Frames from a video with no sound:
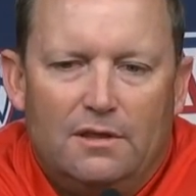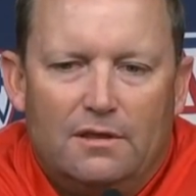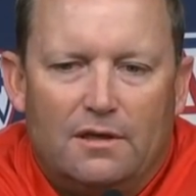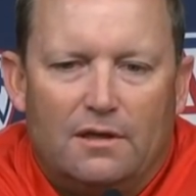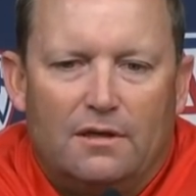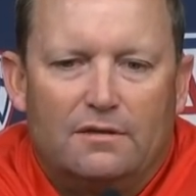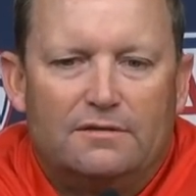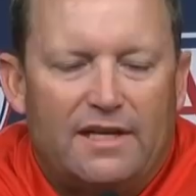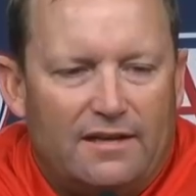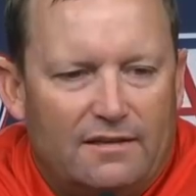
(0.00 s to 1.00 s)
Uh,
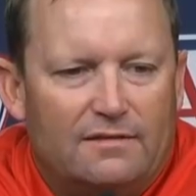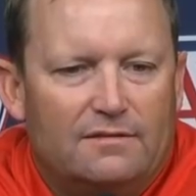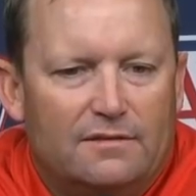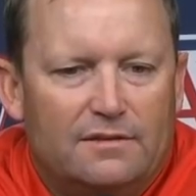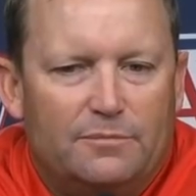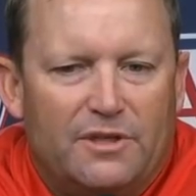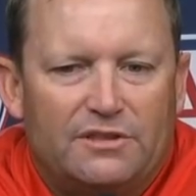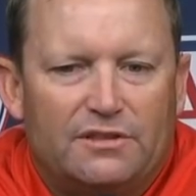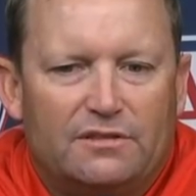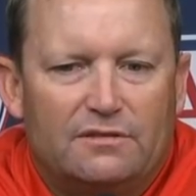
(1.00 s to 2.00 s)
Dayton, you
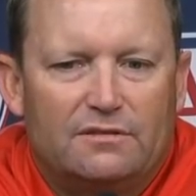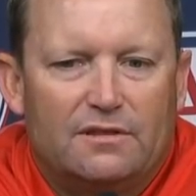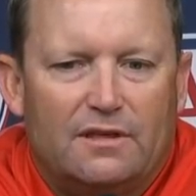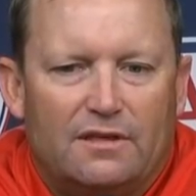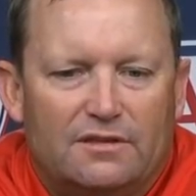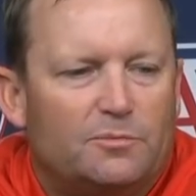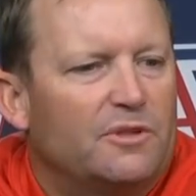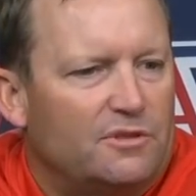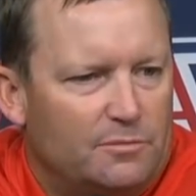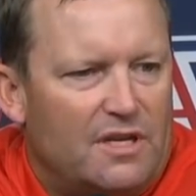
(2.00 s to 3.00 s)
mentioned, uh, has
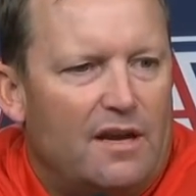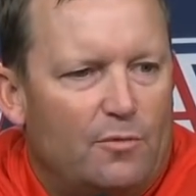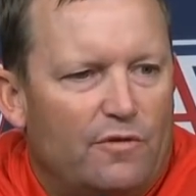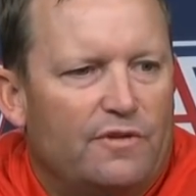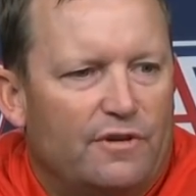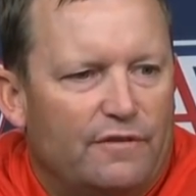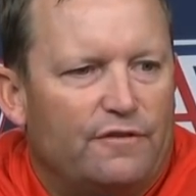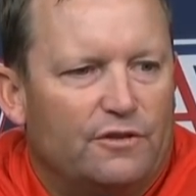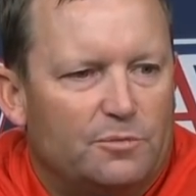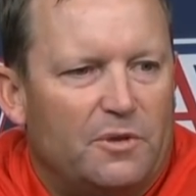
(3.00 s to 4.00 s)
spent some time over there at
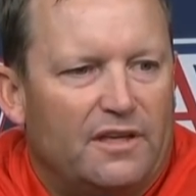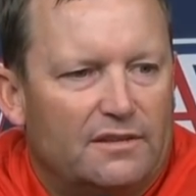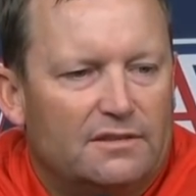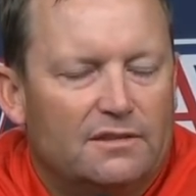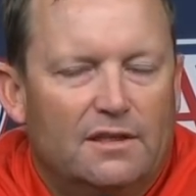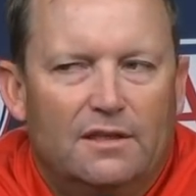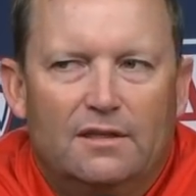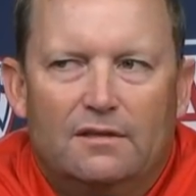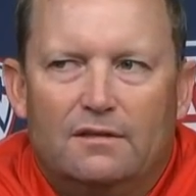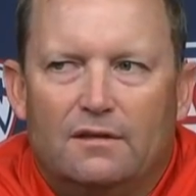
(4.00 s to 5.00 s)
first base.
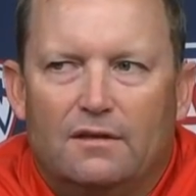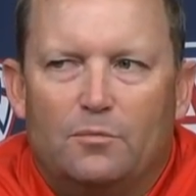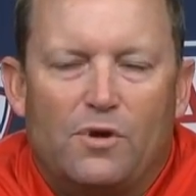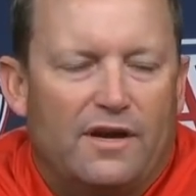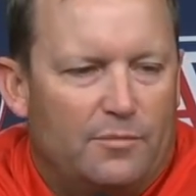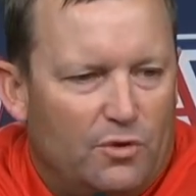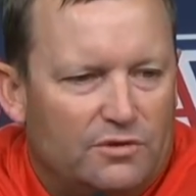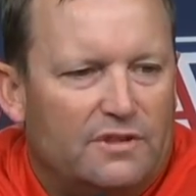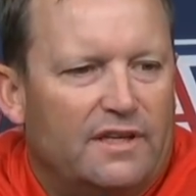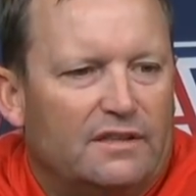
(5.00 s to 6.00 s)
Uh, Brandon
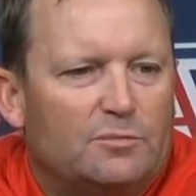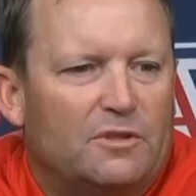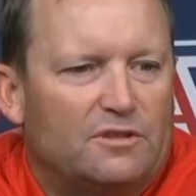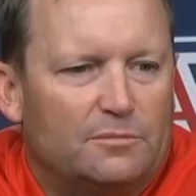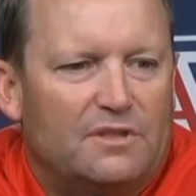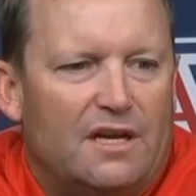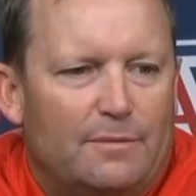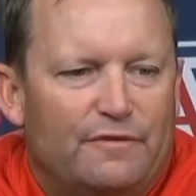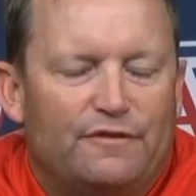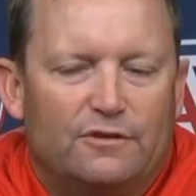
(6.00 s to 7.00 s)
Boissiere spent some
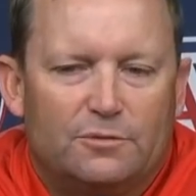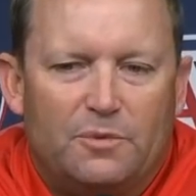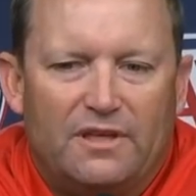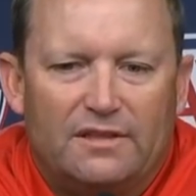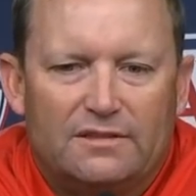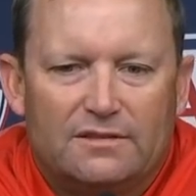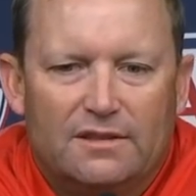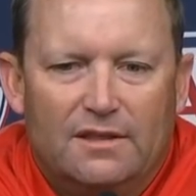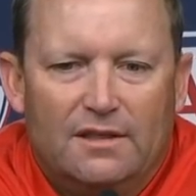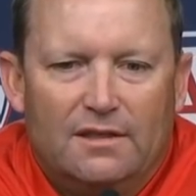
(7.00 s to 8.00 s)
time at first base.
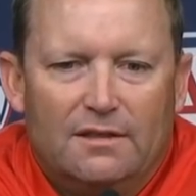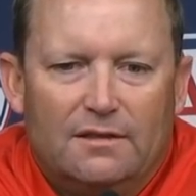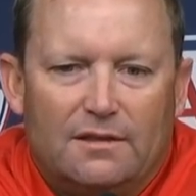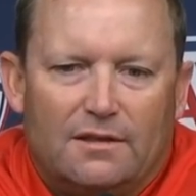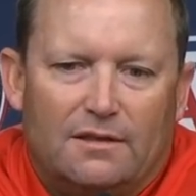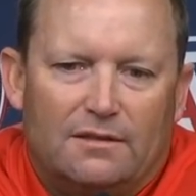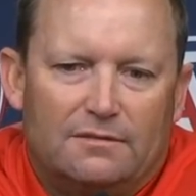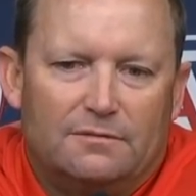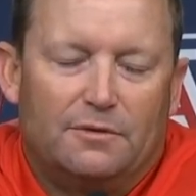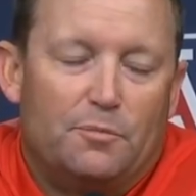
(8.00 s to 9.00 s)
Uh,
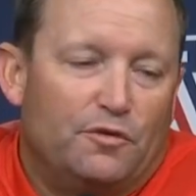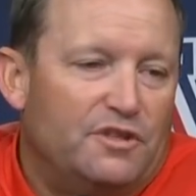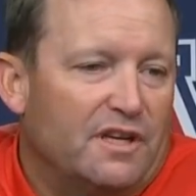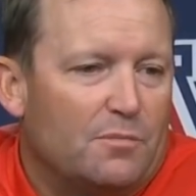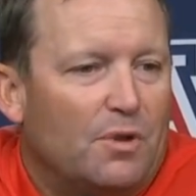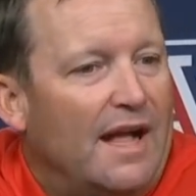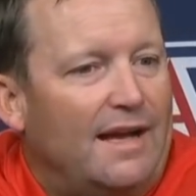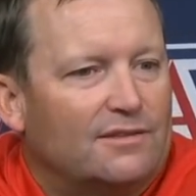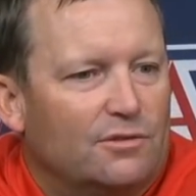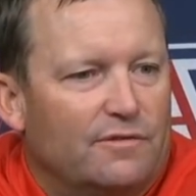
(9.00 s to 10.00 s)
we moved Jacob
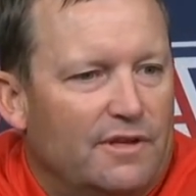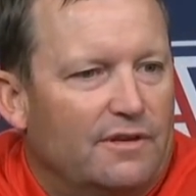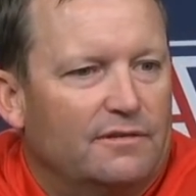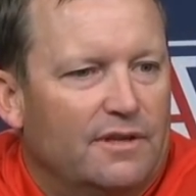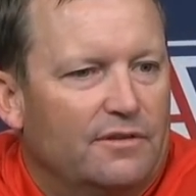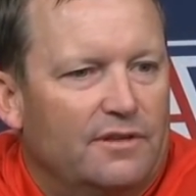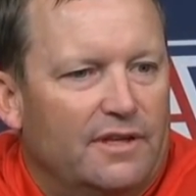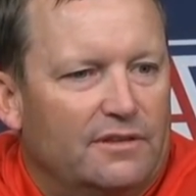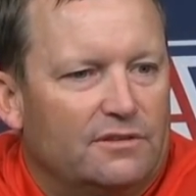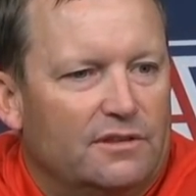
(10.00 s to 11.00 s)
Blass over there the other
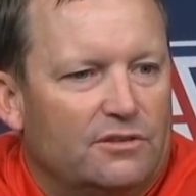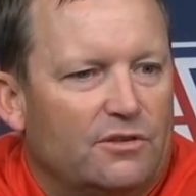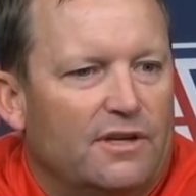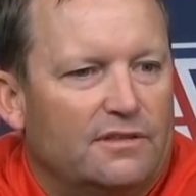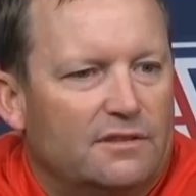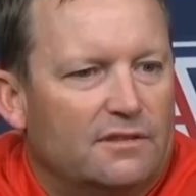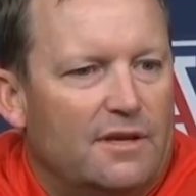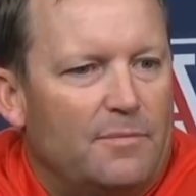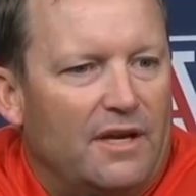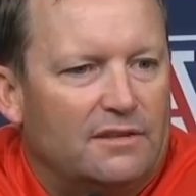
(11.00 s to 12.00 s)
day, as, as crazy as
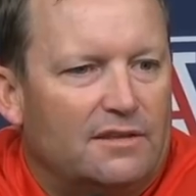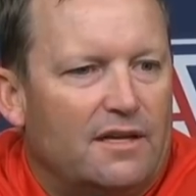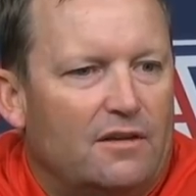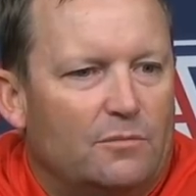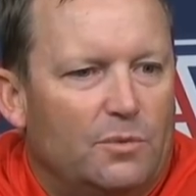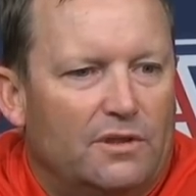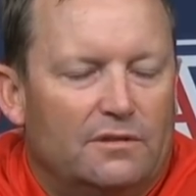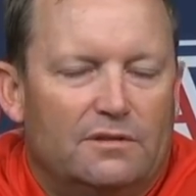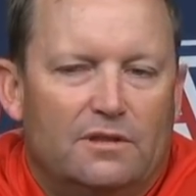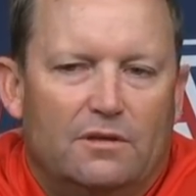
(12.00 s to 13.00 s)
that might sound.
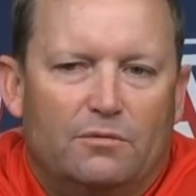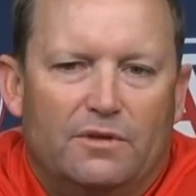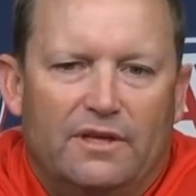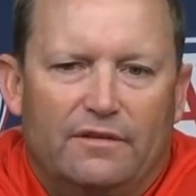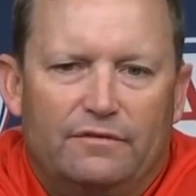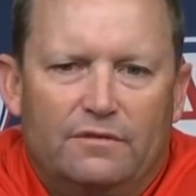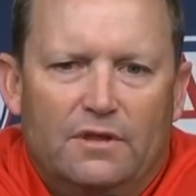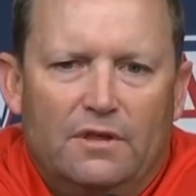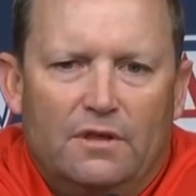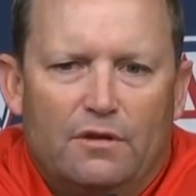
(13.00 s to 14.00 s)
But, you know, when you have
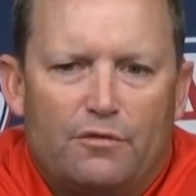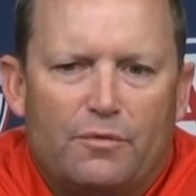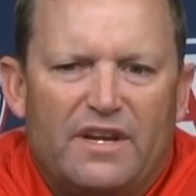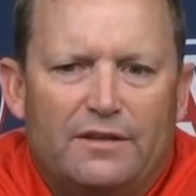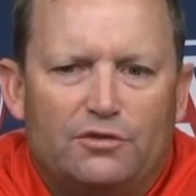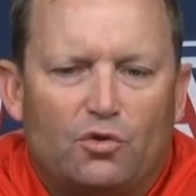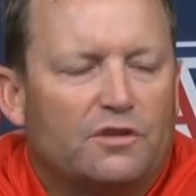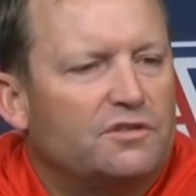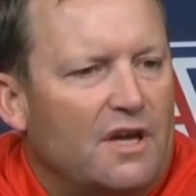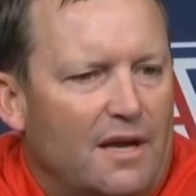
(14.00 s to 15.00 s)
three
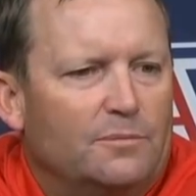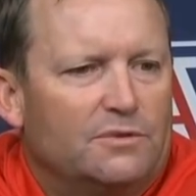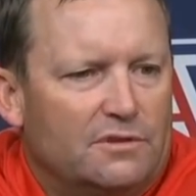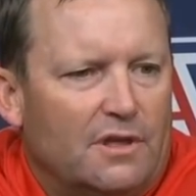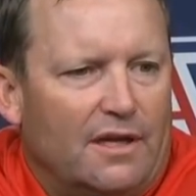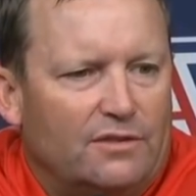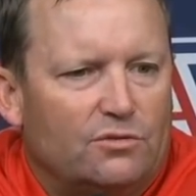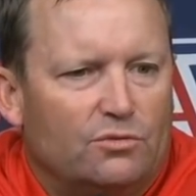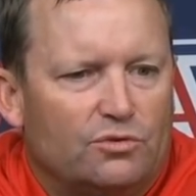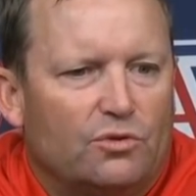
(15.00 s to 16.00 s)
shortstops, high
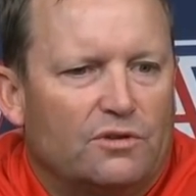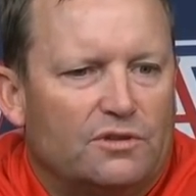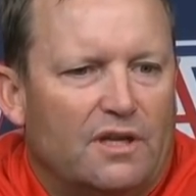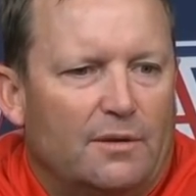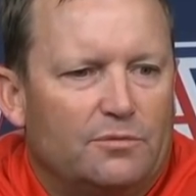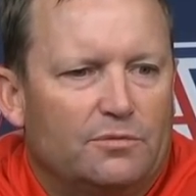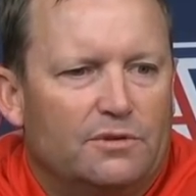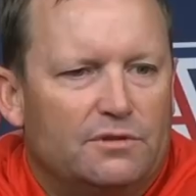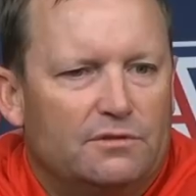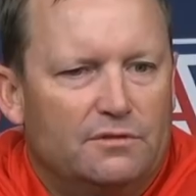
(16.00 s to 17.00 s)
school shortstops,
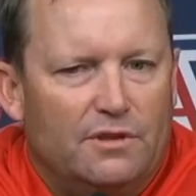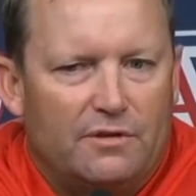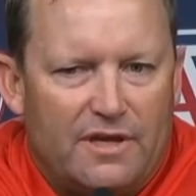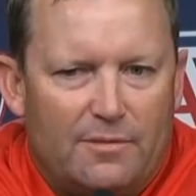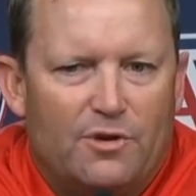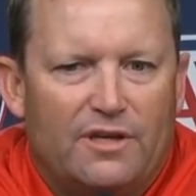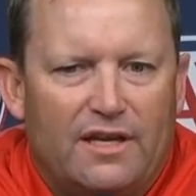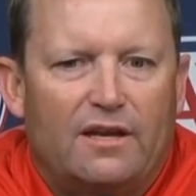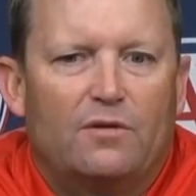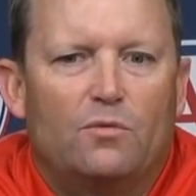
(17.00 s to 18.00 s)
which you know Cameron
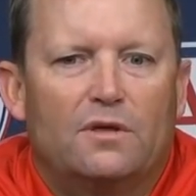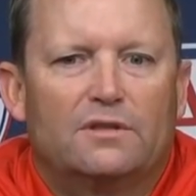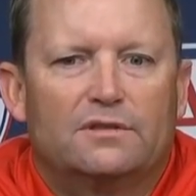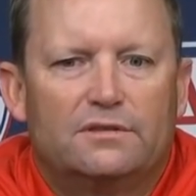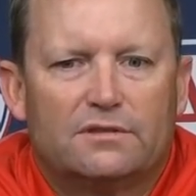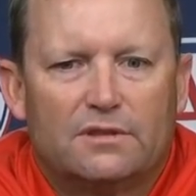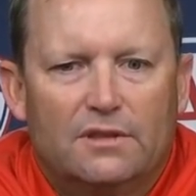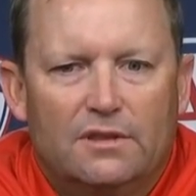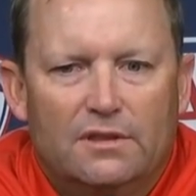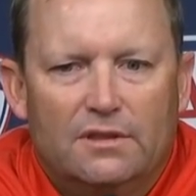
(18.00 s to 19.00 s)
Cannon was,
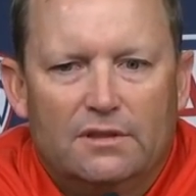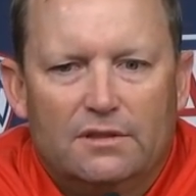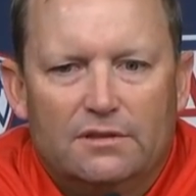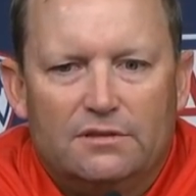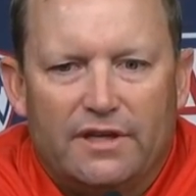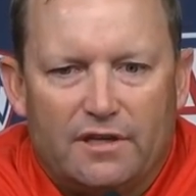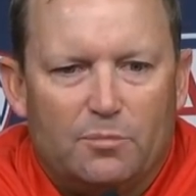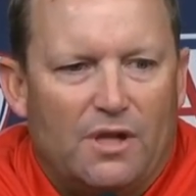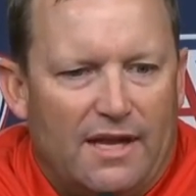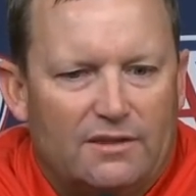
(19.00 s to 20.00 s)
Jacob
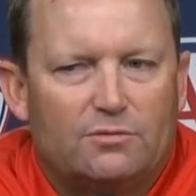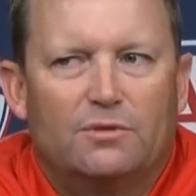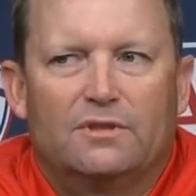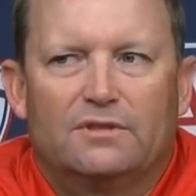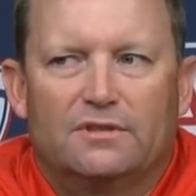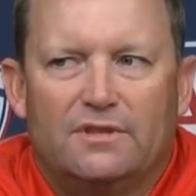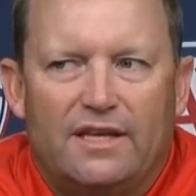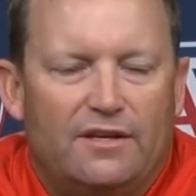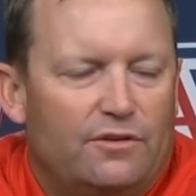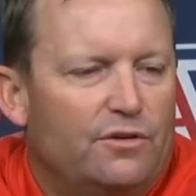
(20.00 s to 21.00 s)
Blass was, and
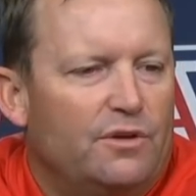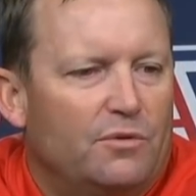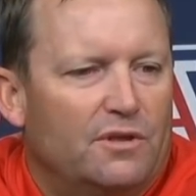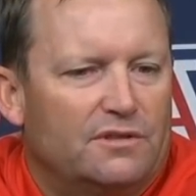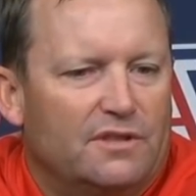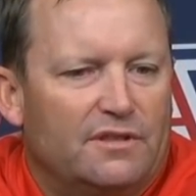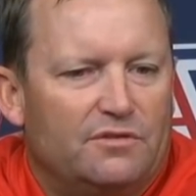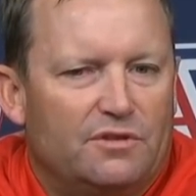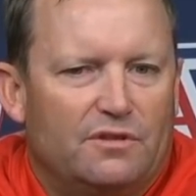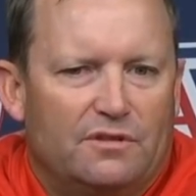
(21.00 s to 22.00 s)
Dayton Dooney was. It gives
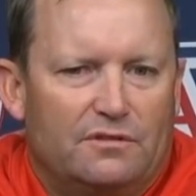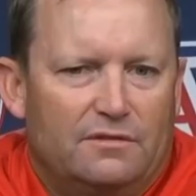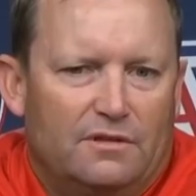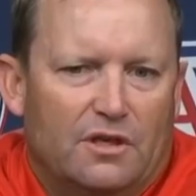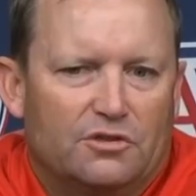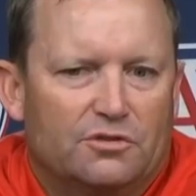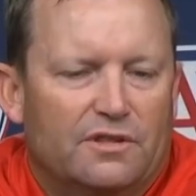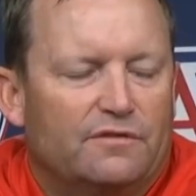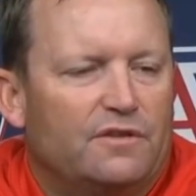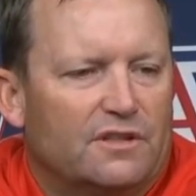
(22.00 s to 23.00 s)
you the luxury
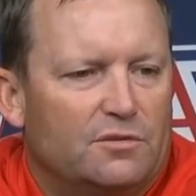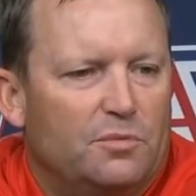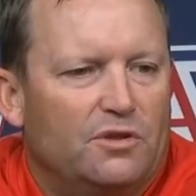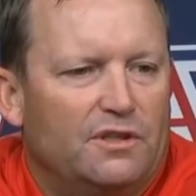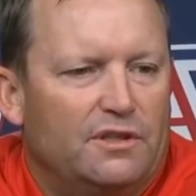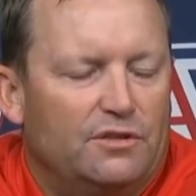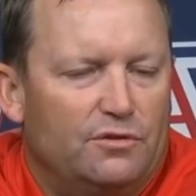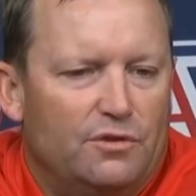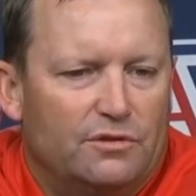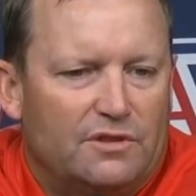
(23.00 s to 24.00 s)
and flexibility to
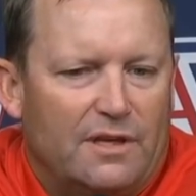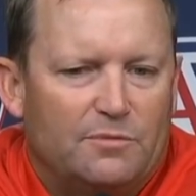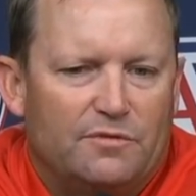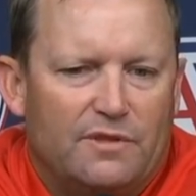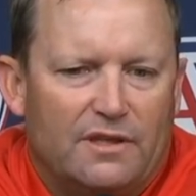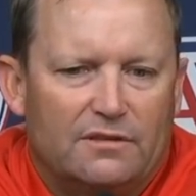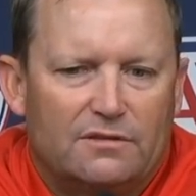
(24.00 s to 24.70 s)
do those types of things.